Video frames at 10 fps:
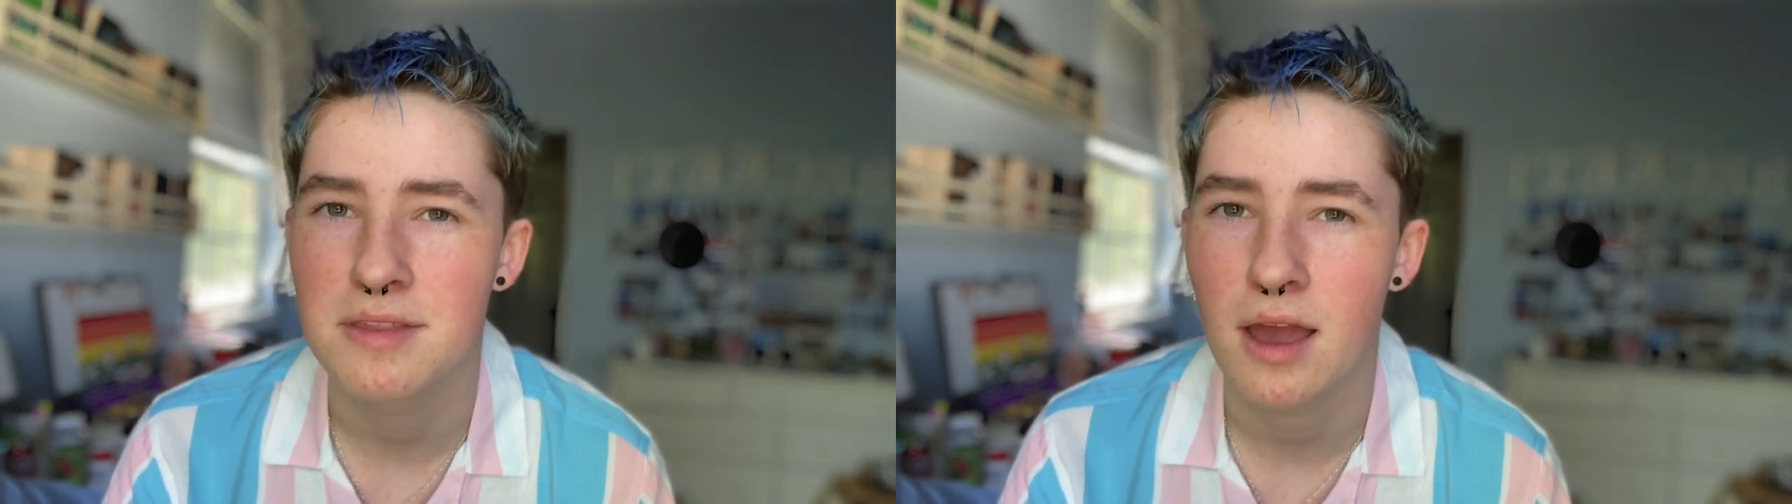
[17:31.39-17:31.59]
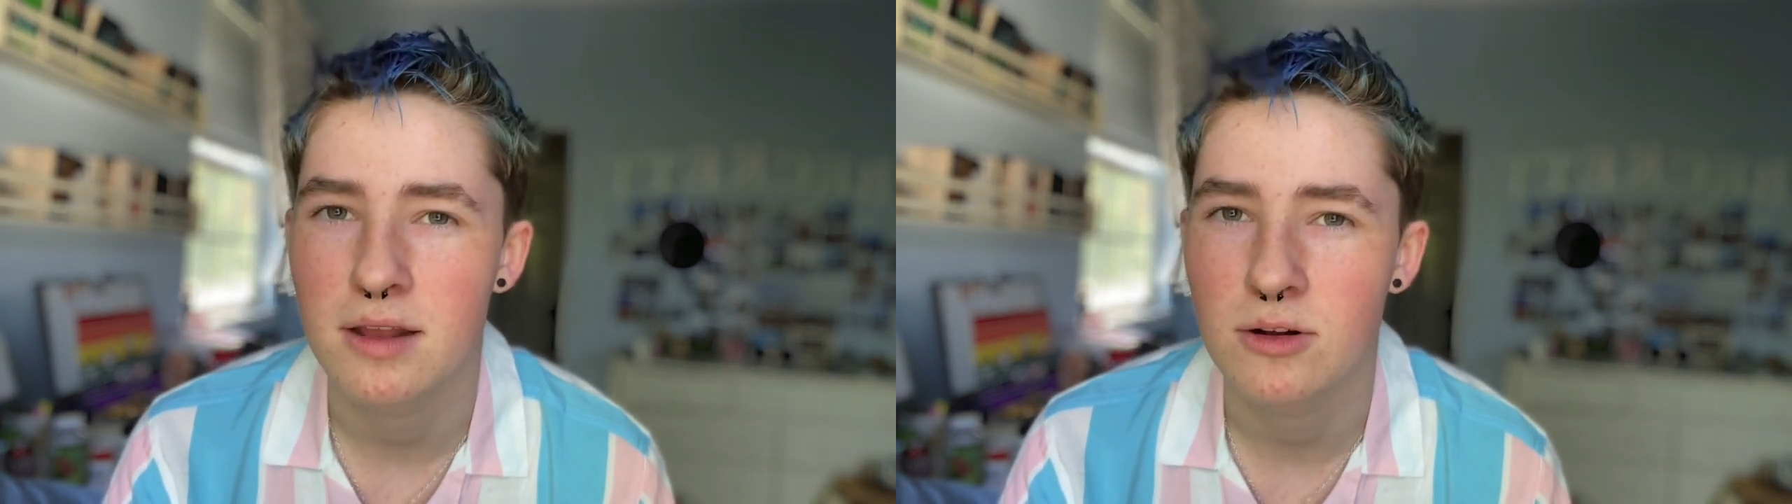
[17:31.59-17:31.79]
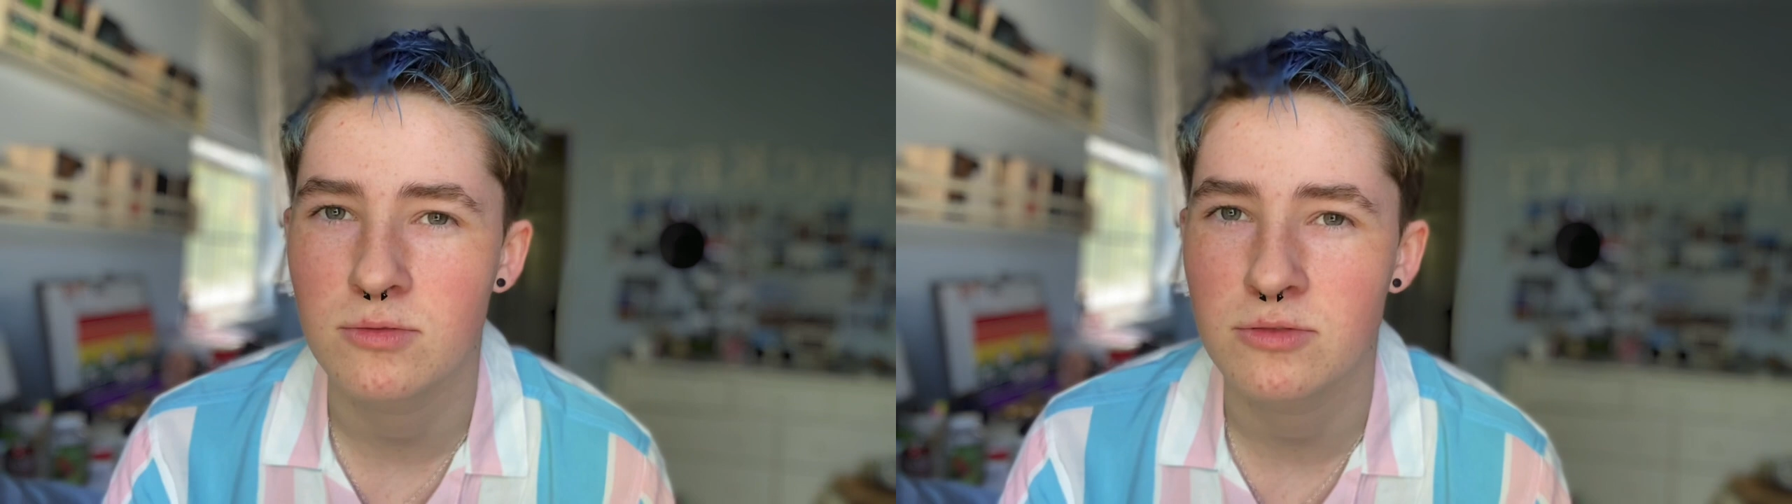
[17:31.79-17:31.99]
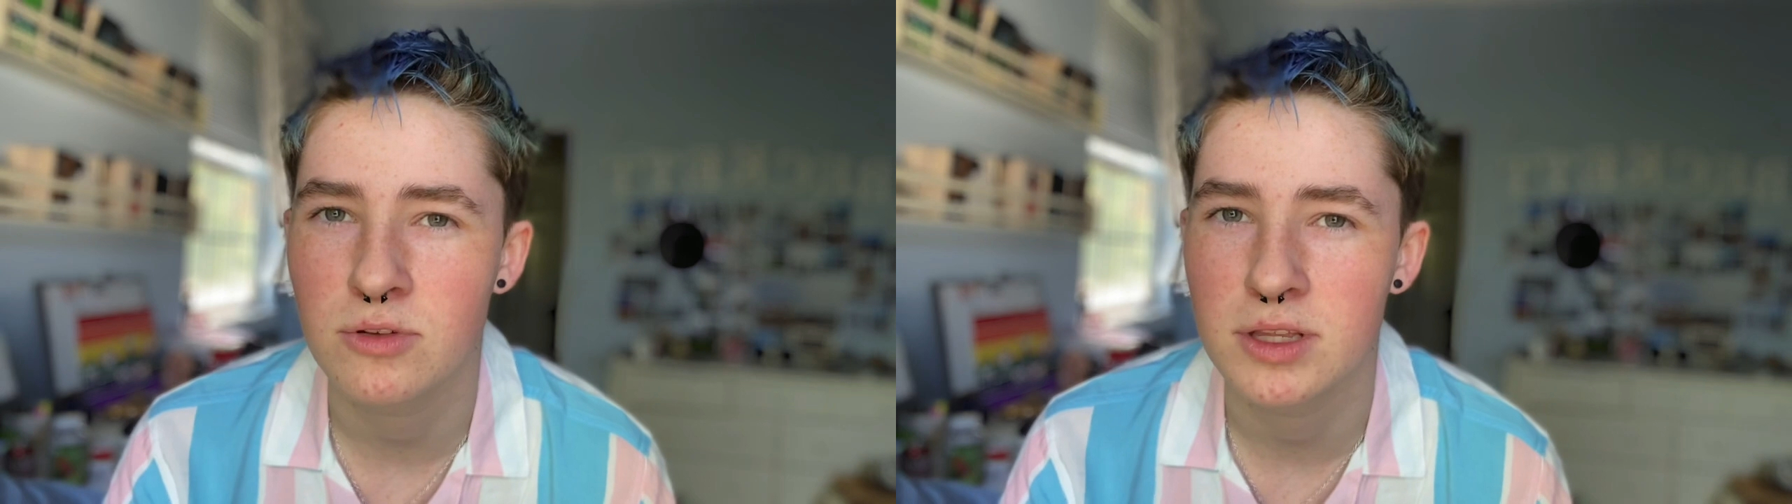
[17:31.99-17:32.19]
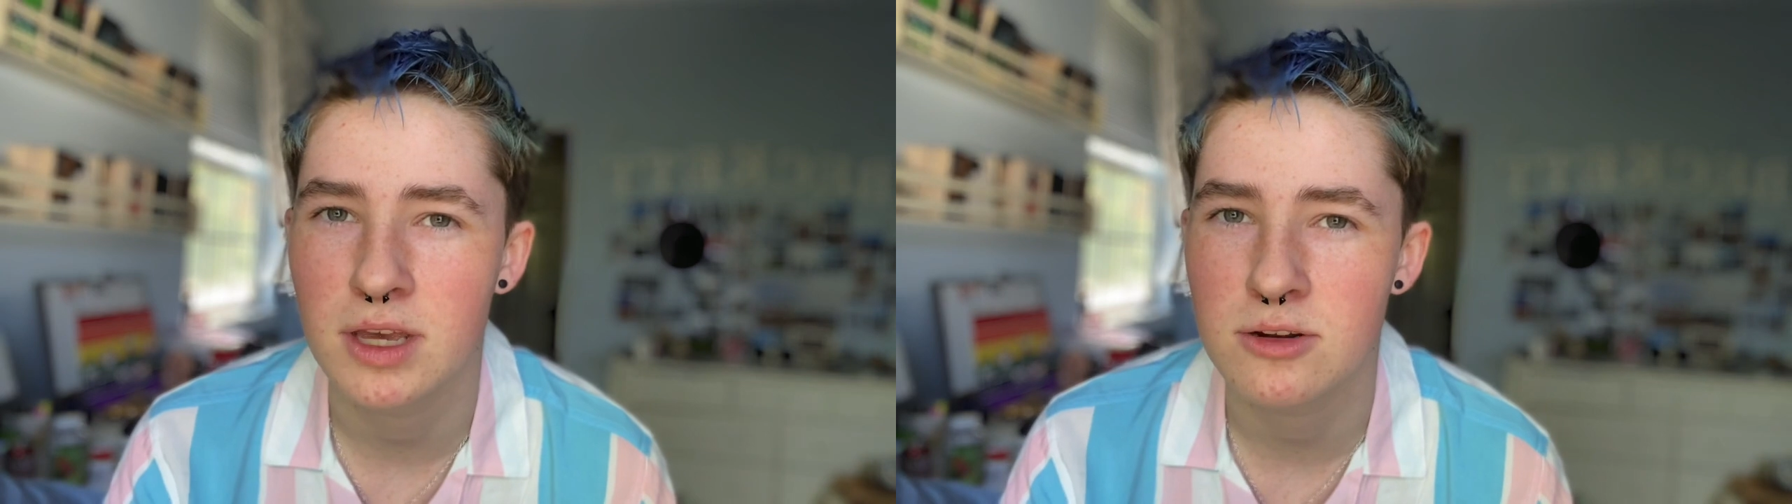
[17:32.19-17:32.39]
I don't
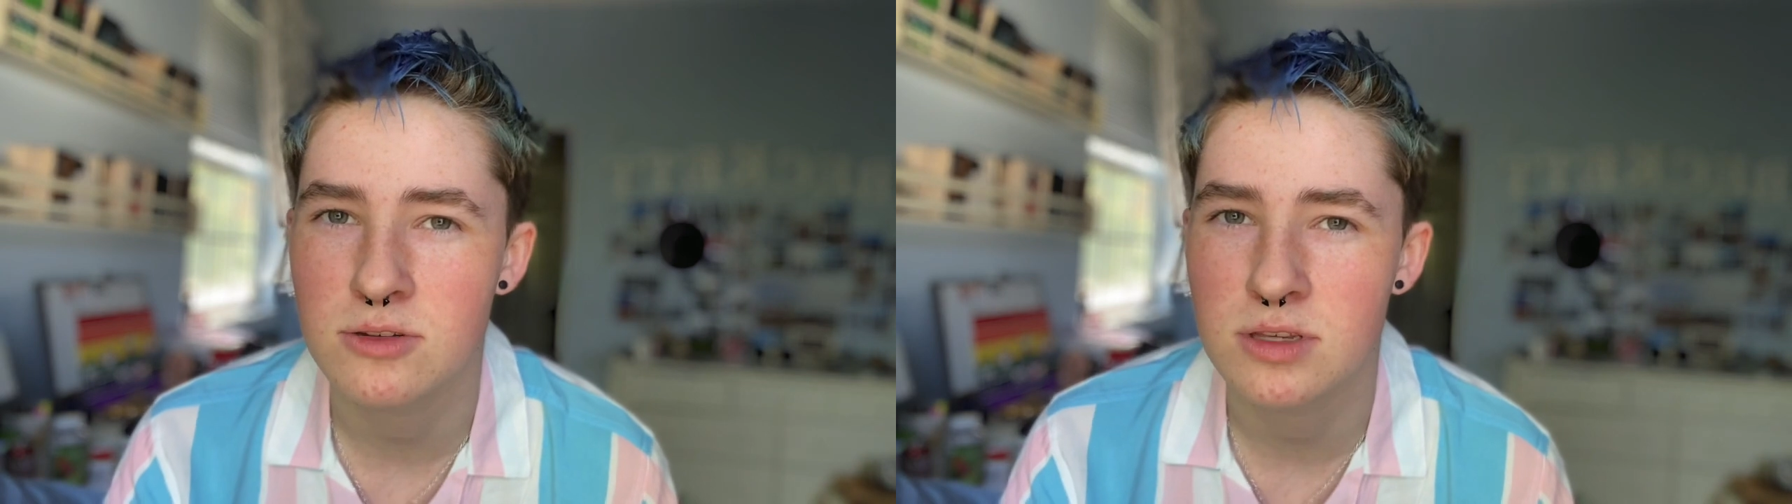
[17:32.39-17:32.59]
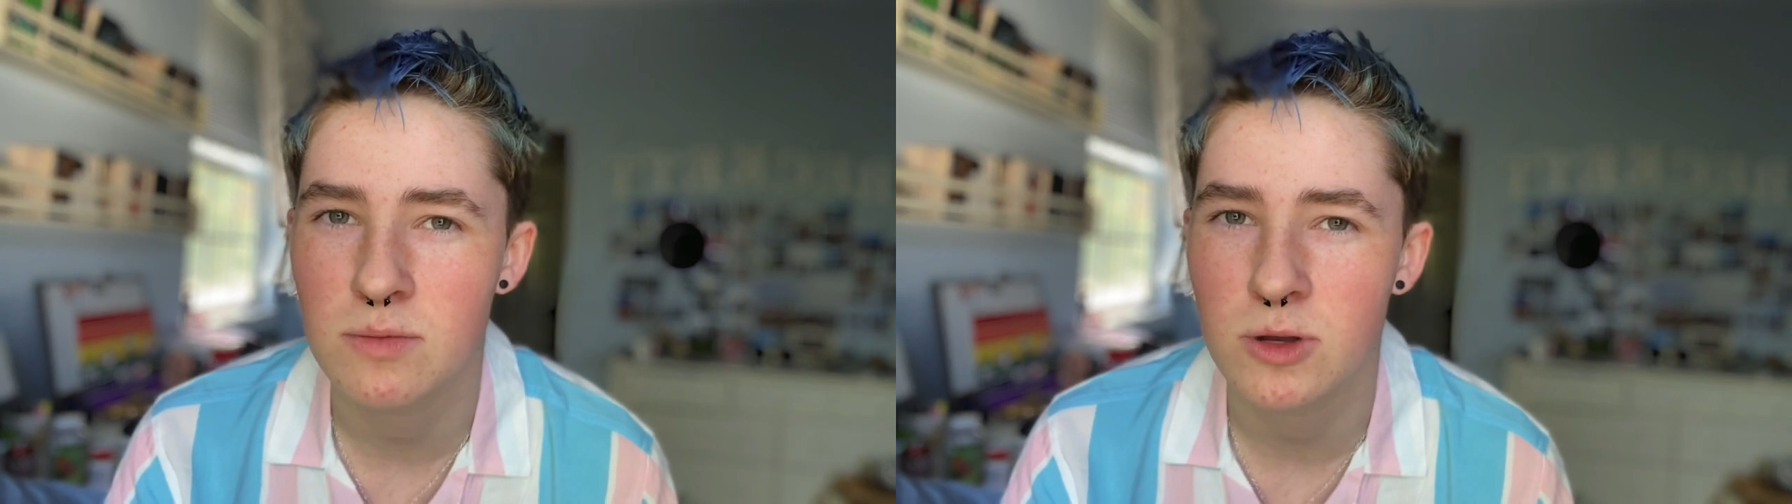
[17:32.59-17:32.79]
fully understand